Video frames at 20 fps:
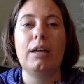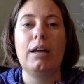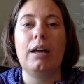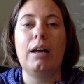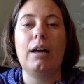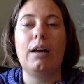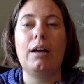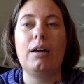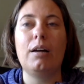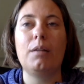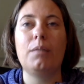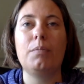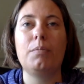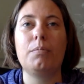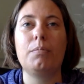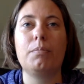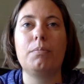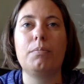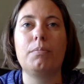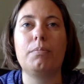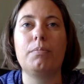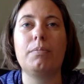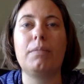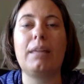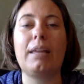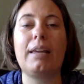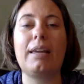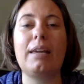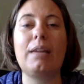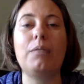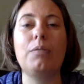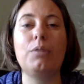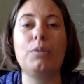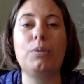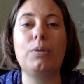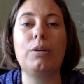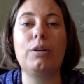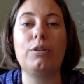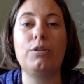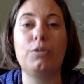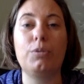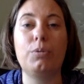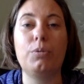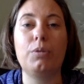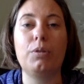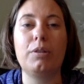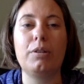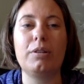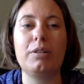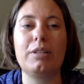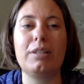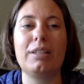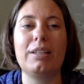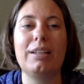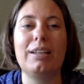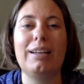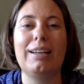that came through our doors,